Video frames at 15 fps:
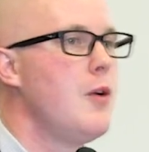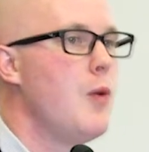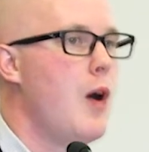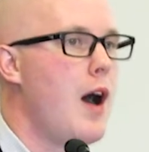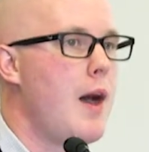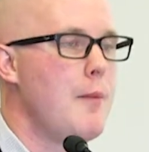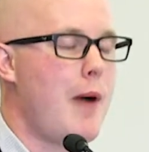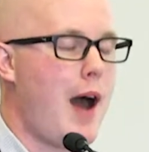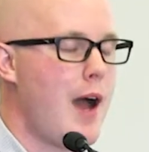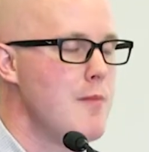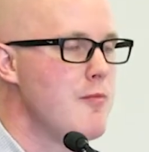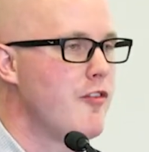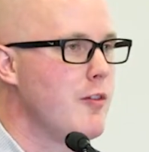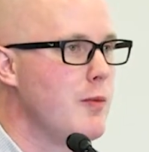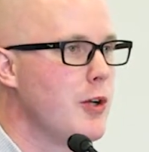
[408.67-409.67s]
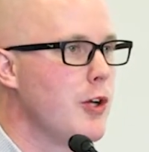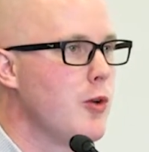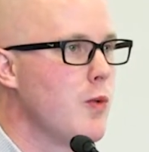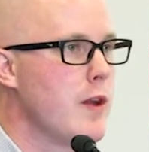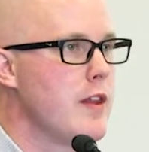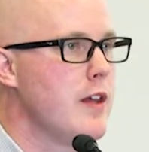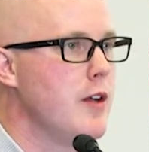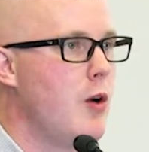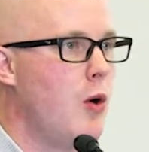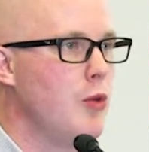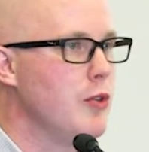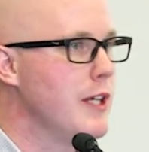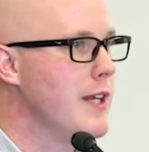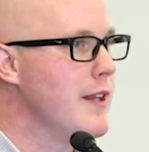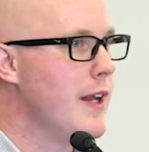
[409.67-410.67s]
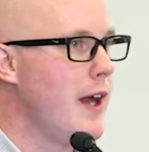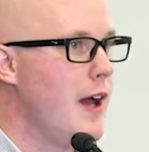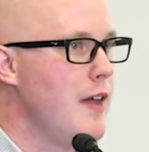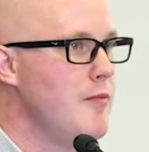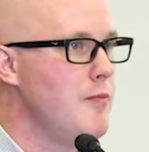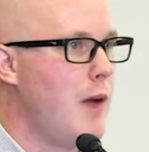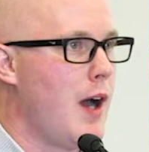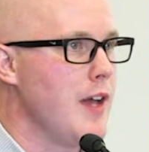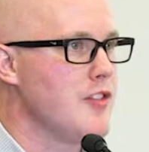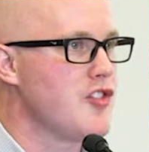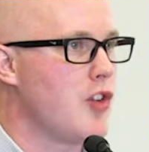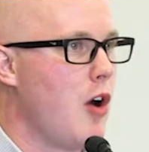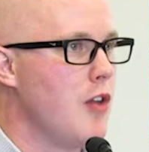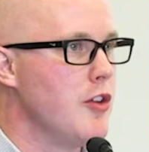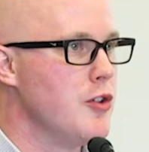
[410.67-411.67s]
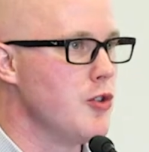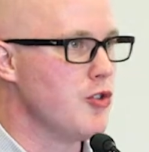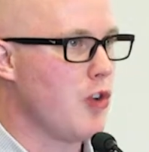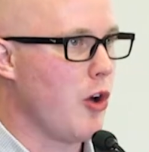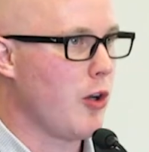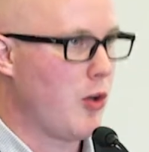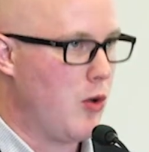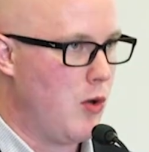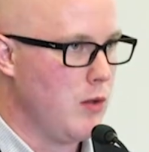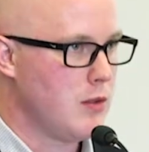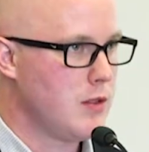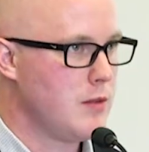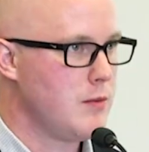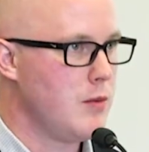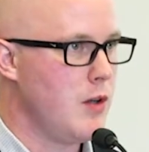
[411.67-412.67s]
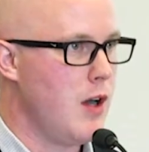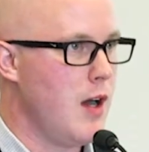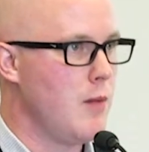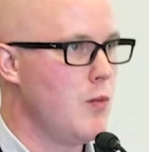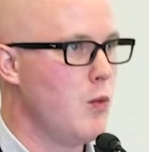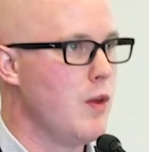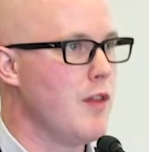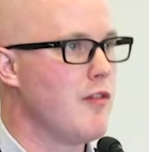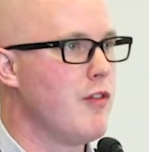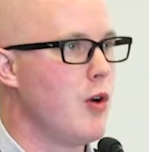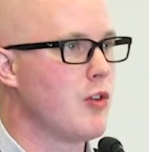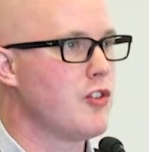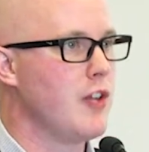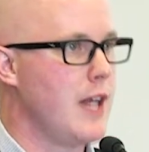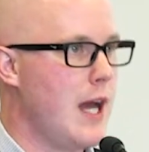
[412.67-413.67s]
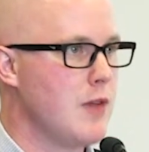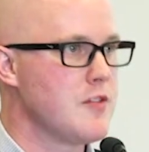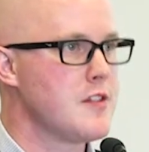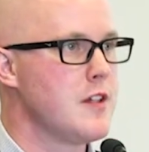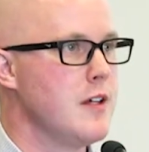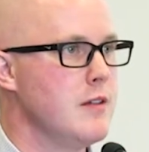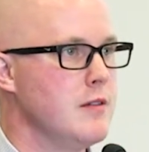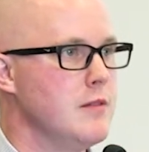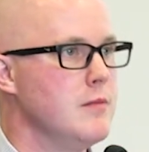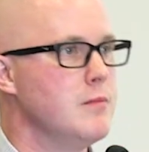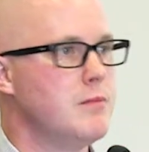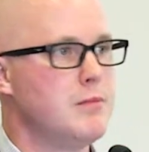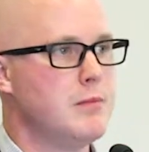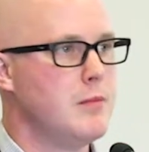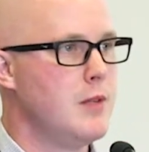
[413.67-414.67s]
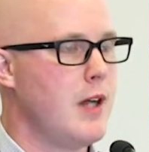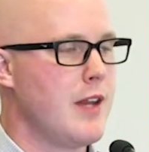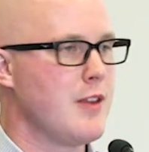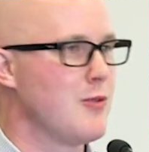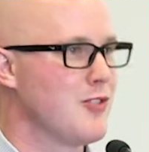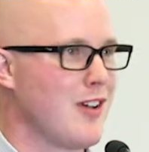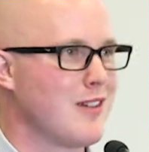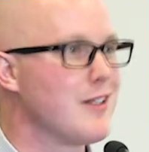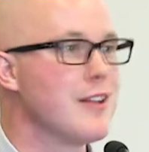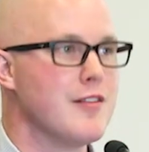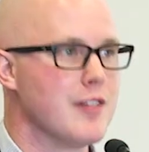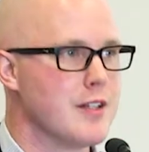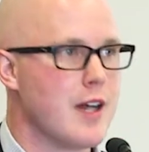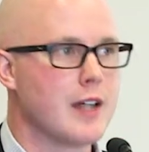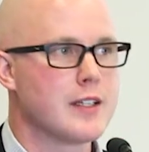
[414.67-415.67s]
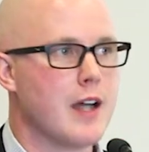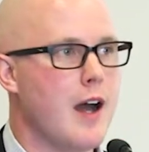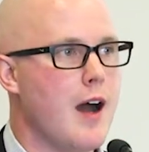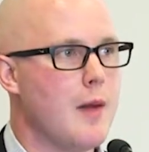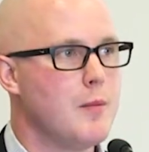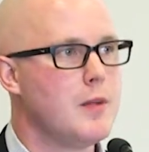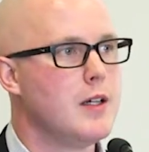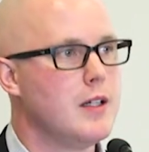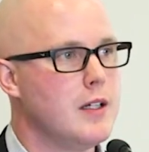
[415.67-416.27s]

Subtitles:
I'm familiar with it only in that I saw the news article when the folks announced it, and I think it was on cleveland.com.